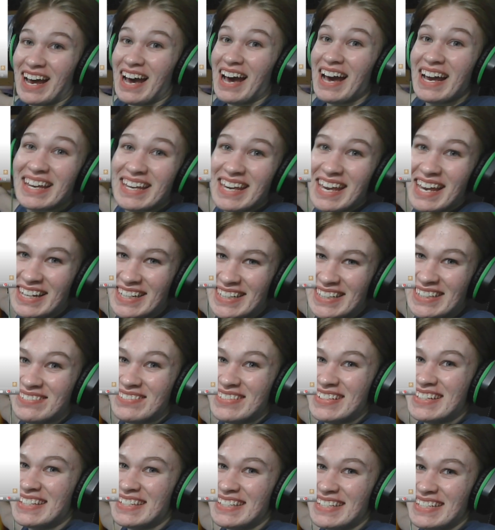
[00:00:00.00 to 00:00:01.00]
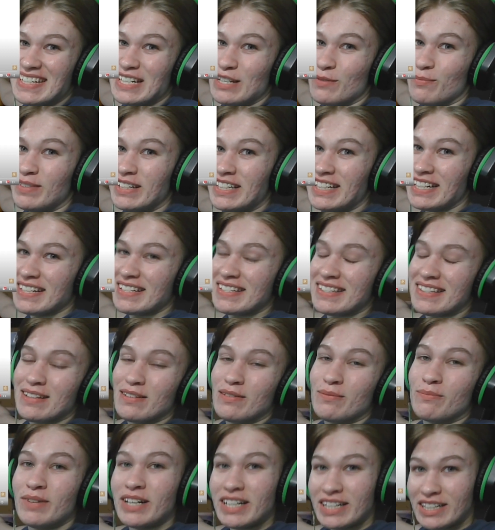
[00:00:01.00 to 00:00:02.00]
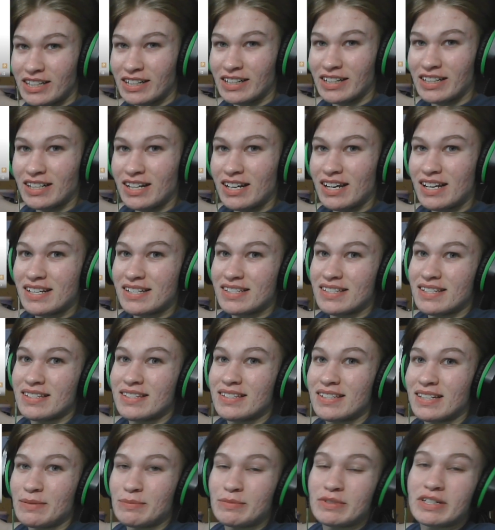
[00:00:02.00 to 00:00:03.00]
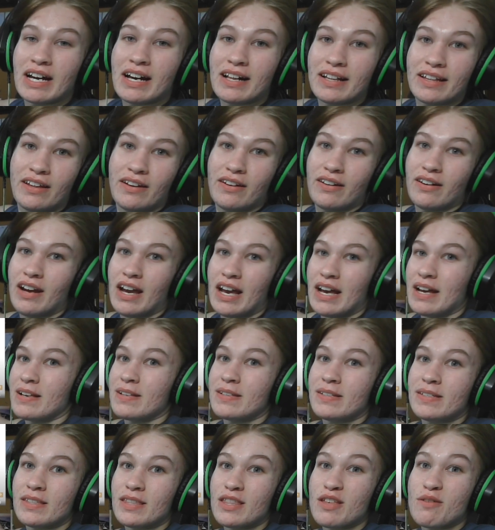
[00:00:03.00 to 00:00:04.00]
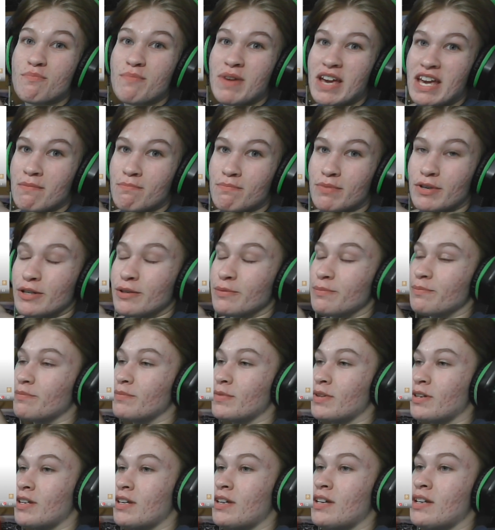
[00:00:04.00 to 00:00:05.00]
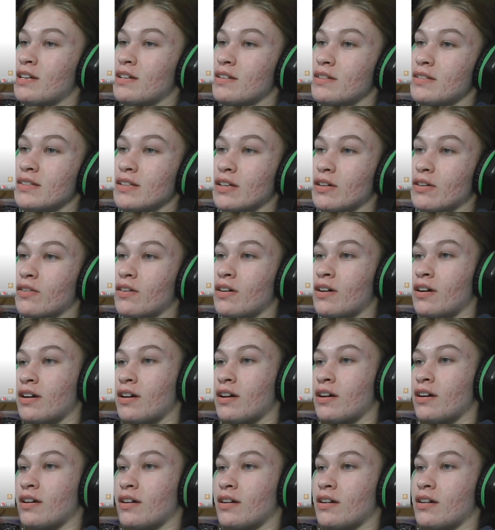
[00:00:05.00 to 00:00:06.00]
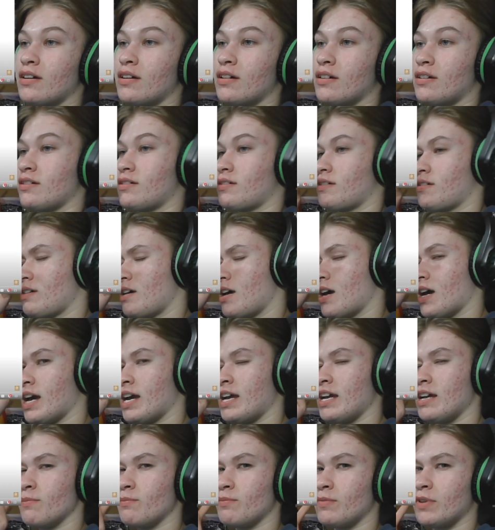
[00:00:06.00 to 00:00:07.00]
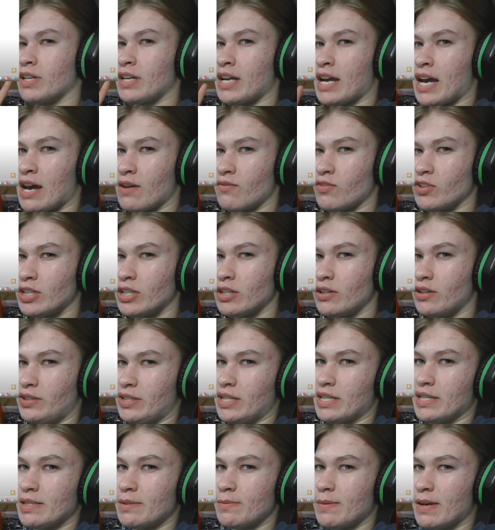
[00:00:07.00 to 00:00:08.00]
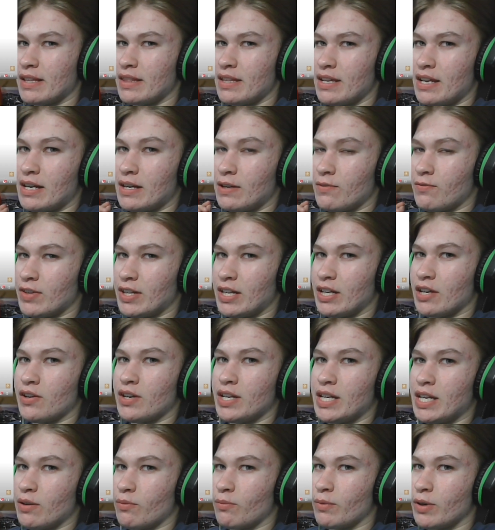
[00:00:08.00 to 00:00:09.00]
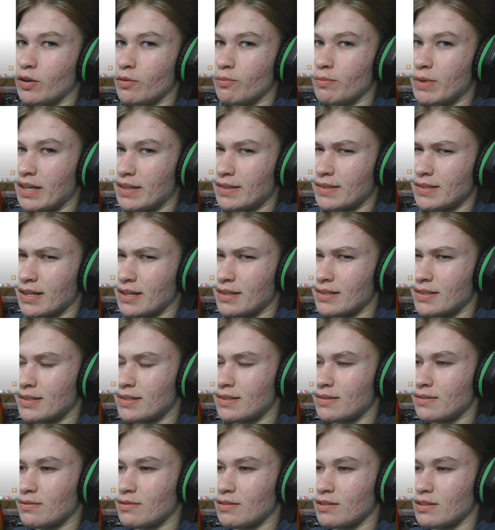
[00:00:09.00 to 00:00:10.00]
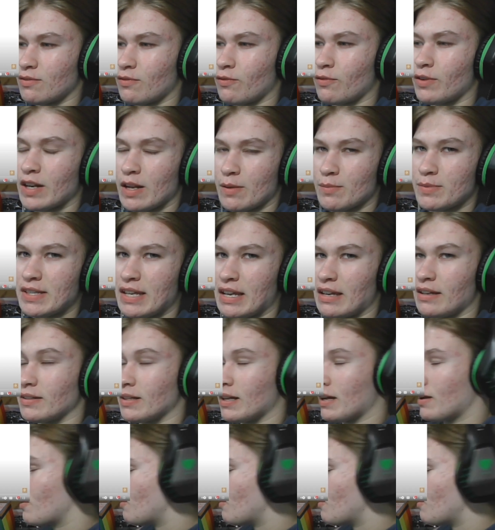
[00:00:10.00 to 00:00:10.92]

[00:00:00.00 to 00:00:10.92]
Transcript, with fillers: I can't even see because the marker is the same color as the paper. So I am going to have a little announcement at the end of the video and it will make sense what I'm saying now.